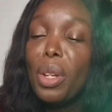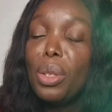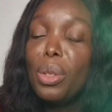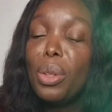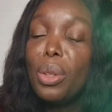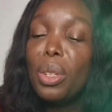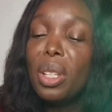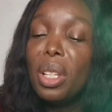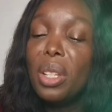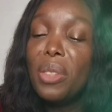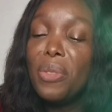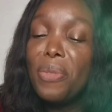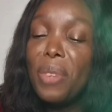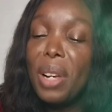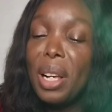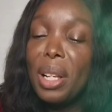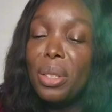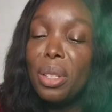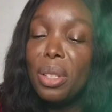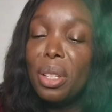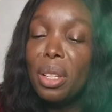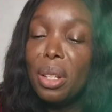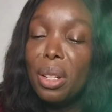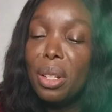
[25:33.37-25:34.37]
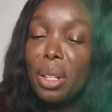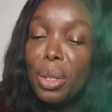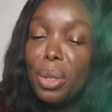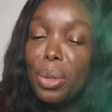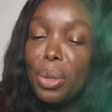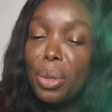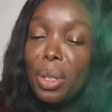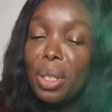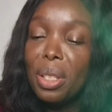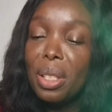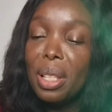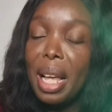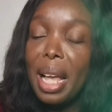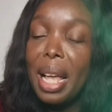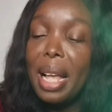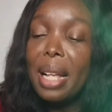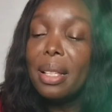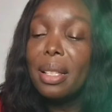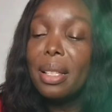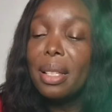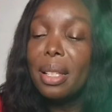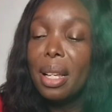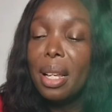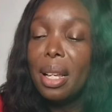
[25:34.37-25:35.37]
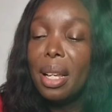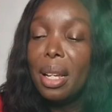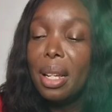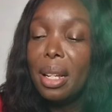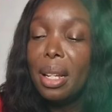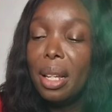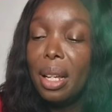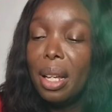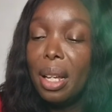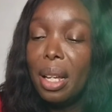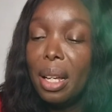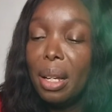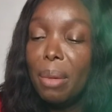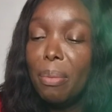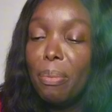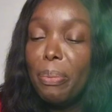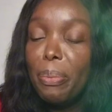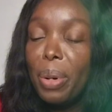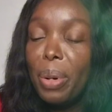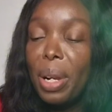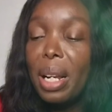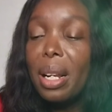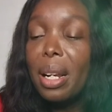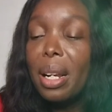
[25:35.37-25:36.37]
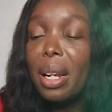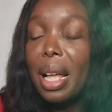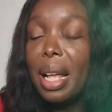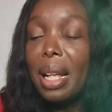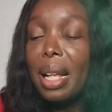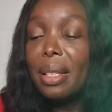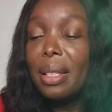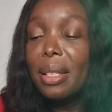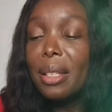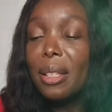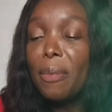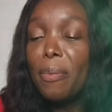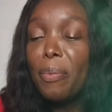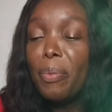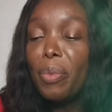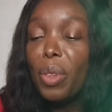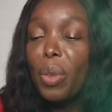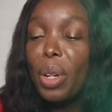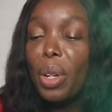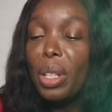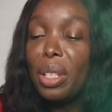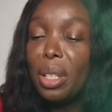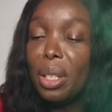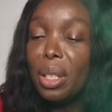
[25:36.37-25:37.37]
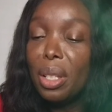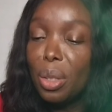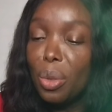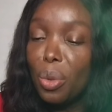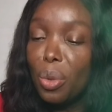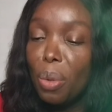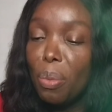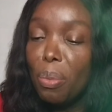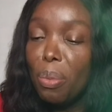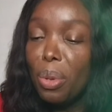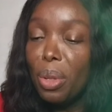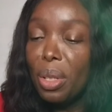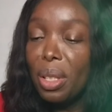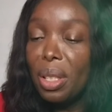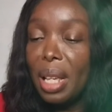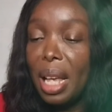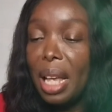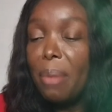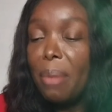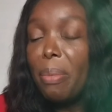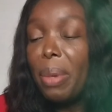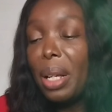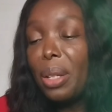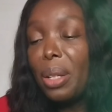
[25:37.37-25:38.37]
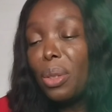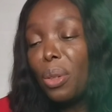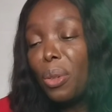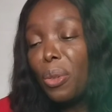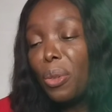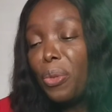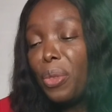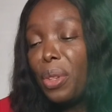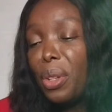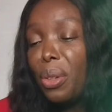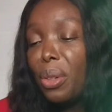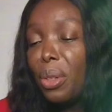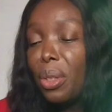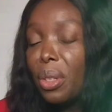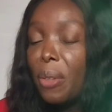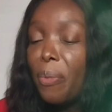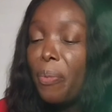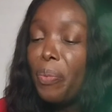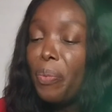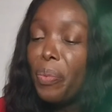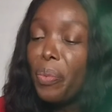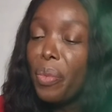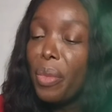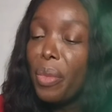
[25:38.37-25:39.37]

To give rise to erythrocytes, platelets, which is thrombocytes, basophils,